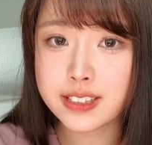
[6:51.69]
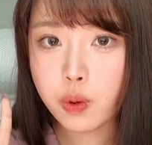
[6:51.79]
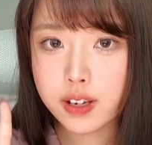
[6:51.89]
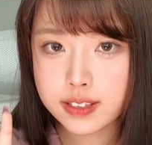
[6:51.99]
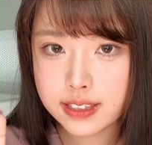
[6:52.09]

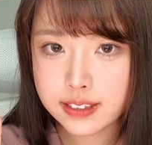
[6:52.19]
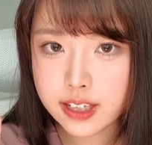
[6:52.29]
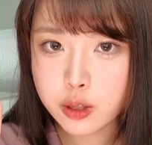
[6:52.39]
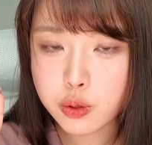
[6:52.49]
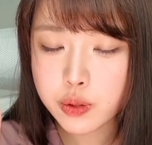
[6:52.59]
One thing
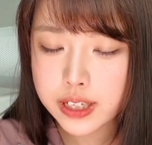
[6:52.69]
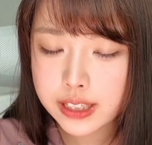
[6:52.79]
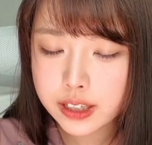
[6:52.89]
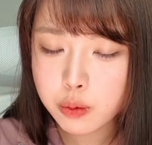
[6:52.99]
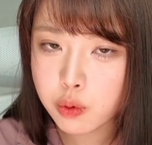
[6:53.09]
that
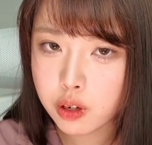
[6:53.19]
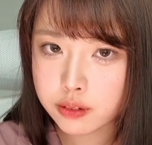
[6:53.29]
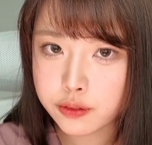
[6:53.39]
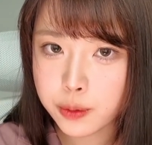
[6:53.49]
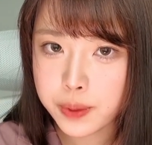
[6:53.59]
really
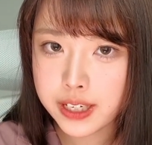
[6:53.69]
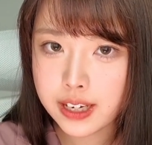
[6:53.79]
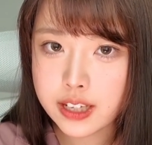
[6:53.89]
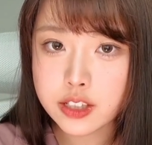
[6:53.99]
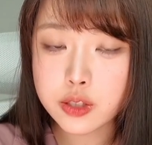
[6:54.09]
worked for me
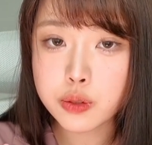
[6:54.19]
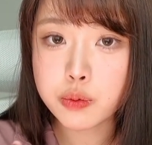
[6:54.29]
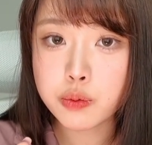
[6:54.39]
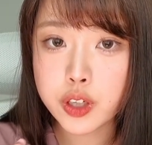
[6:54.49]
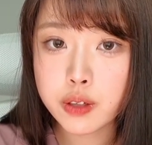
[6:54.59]
is to
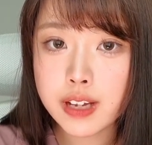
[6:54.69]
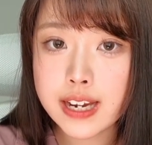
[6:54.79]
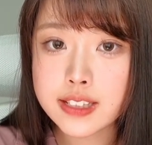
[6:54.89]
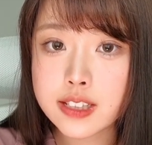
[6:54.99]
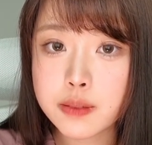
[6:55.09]

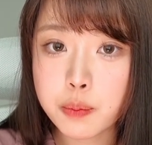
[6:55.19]
realize the